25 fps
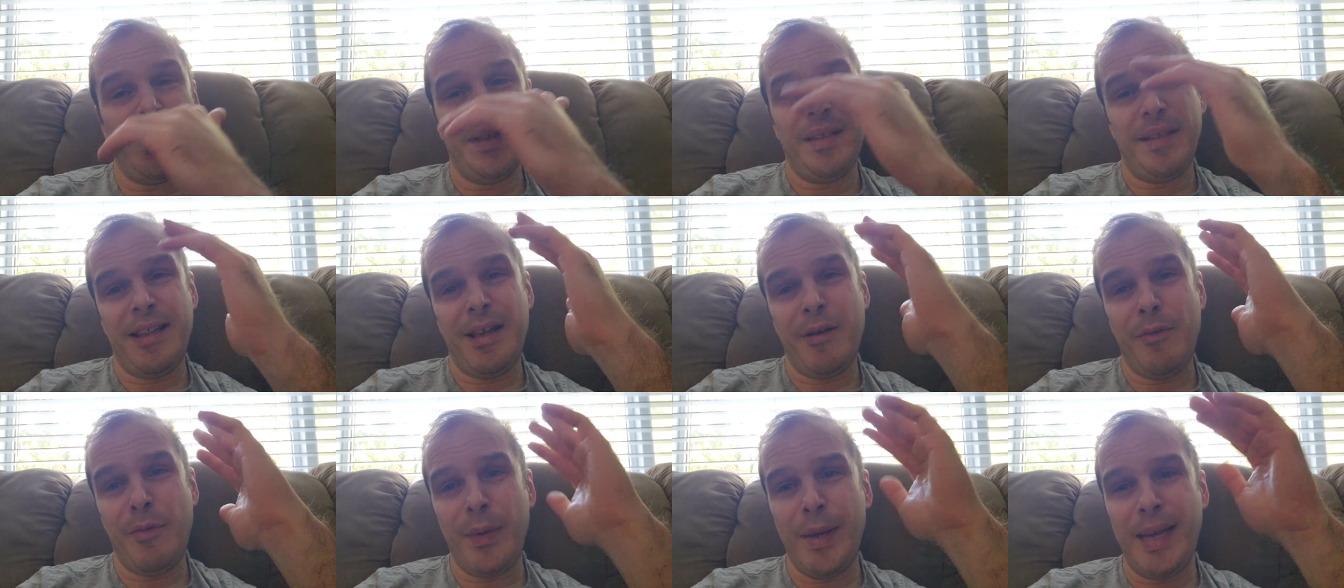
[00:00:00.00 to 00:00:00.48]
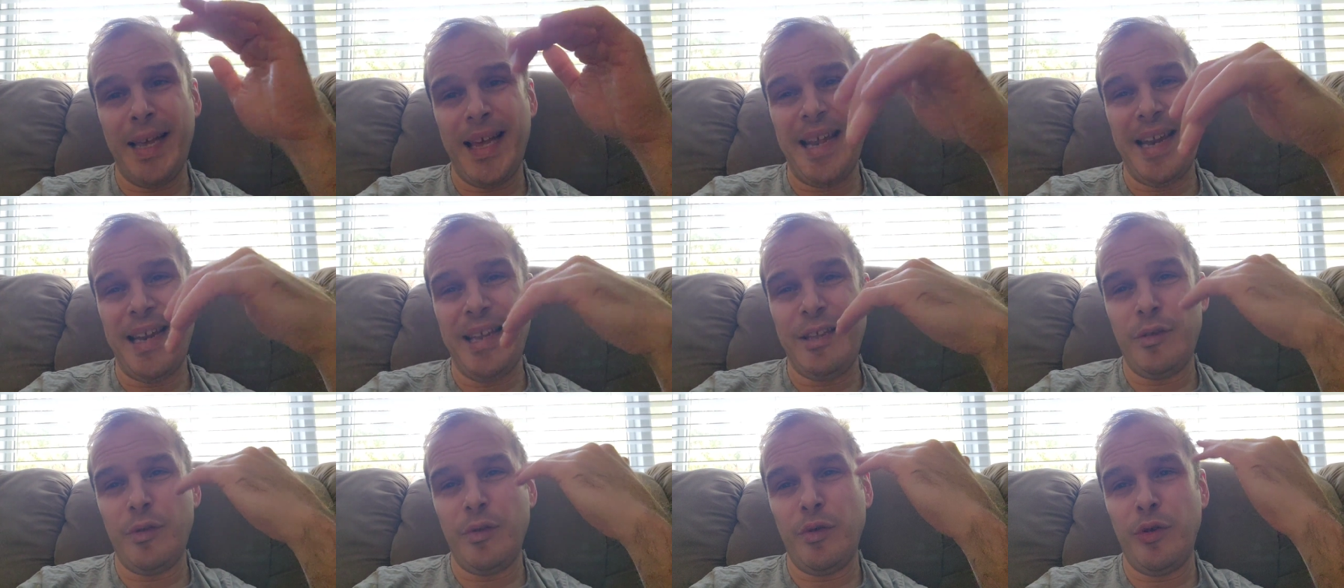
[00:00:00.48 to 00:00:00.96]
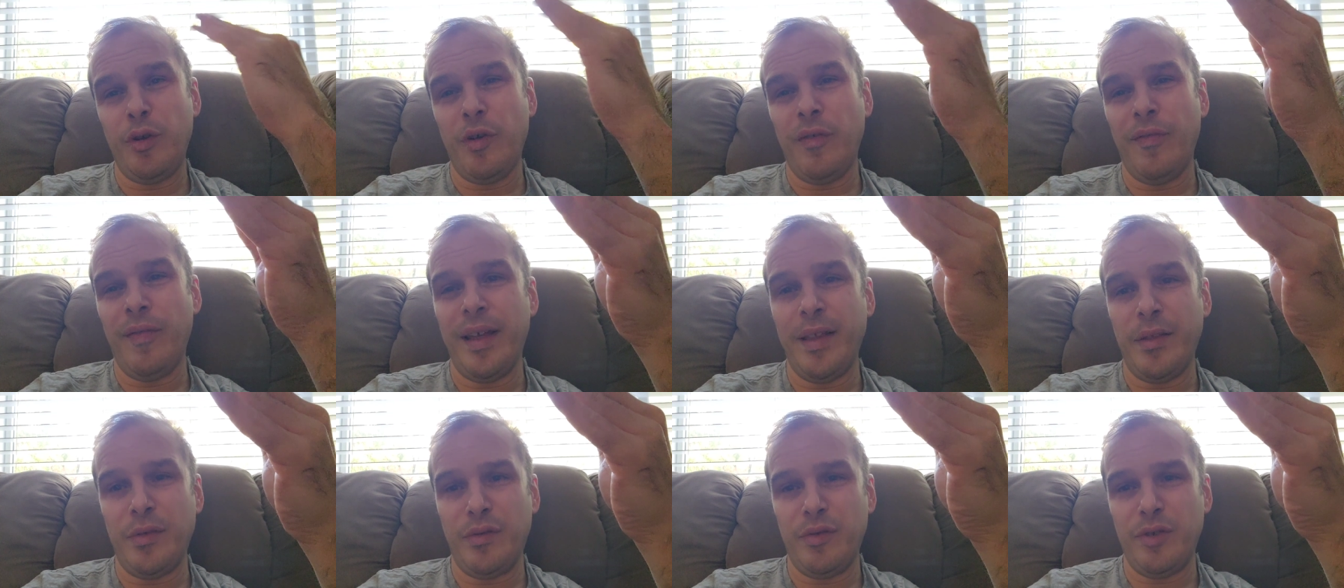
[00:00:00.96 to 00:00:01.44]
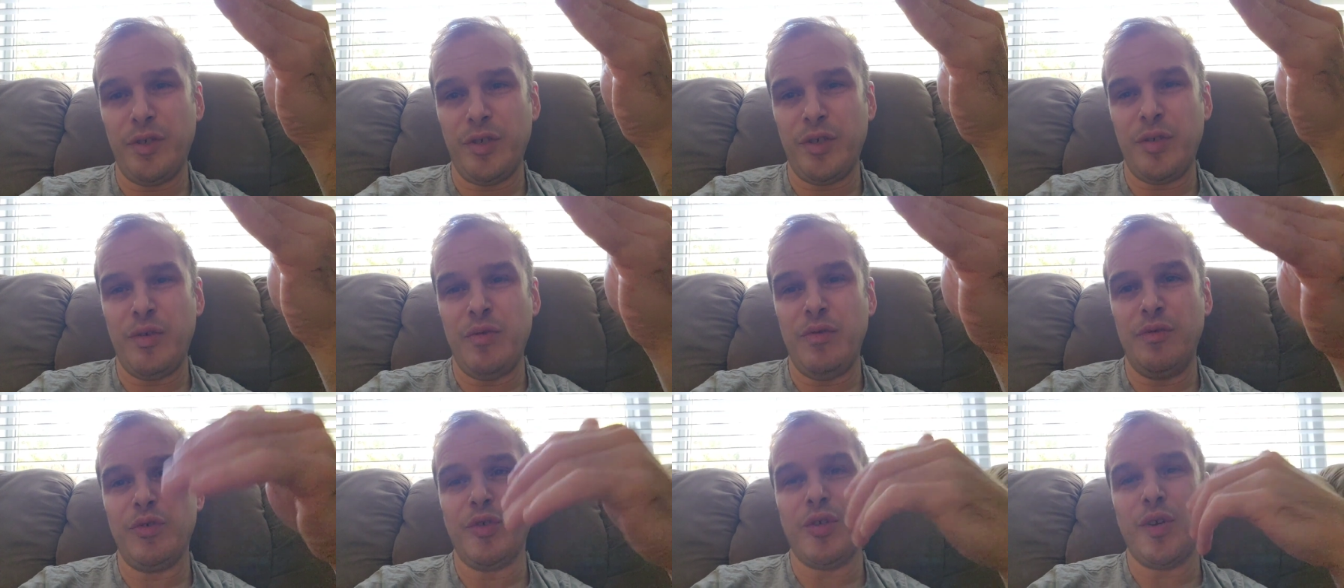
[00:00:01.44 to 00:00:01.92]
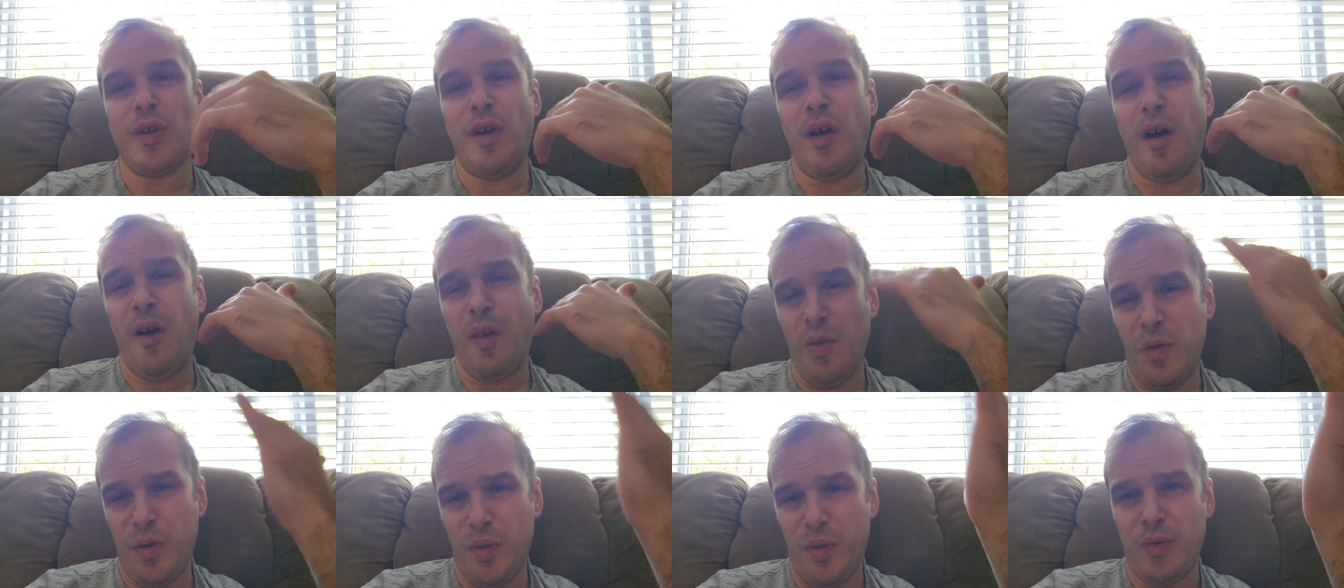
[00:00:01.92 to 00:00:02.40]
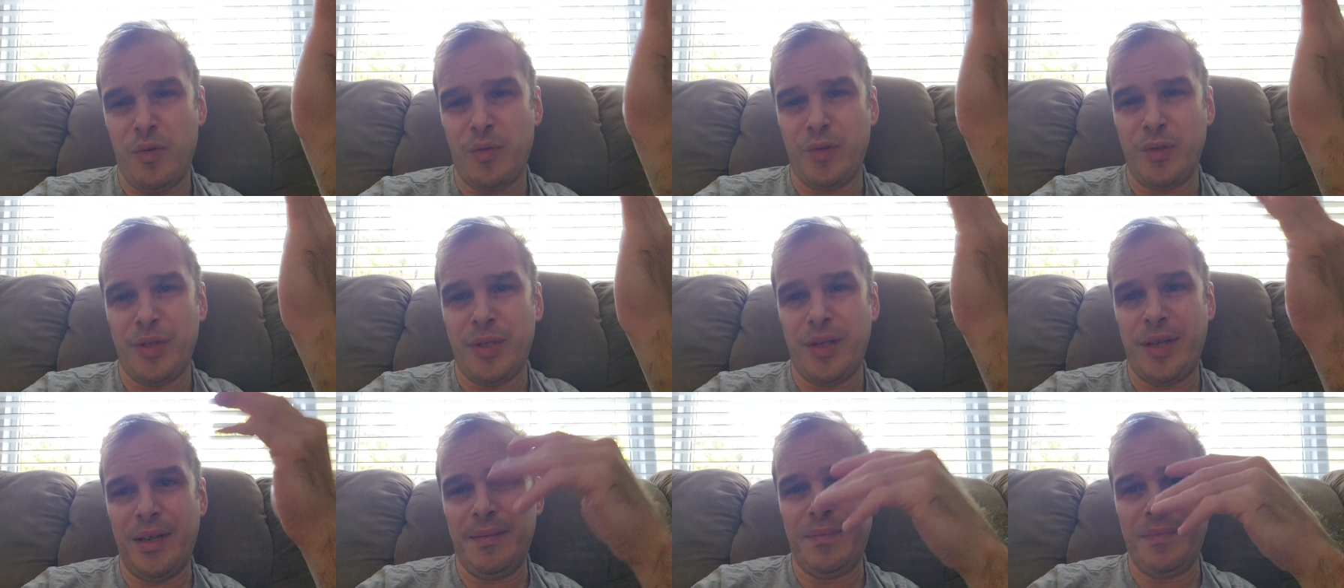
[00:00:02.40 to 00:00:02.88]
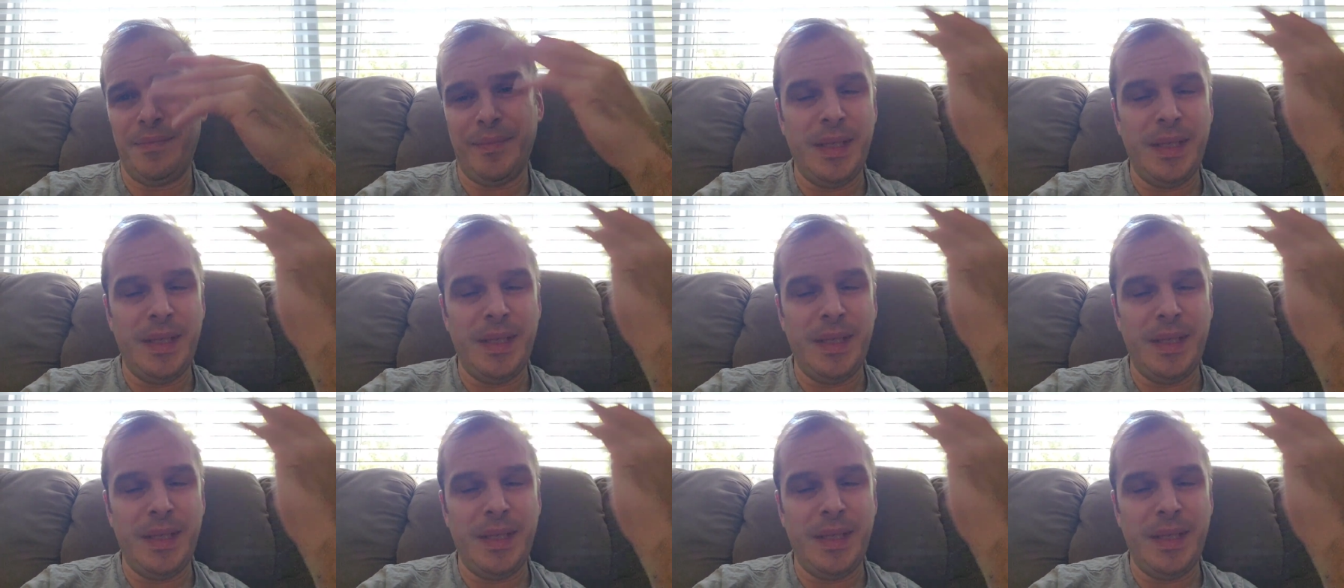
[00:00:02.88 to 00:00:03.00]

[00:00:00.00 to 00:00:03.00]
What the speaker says: Then we get into Juventus news on Thursday.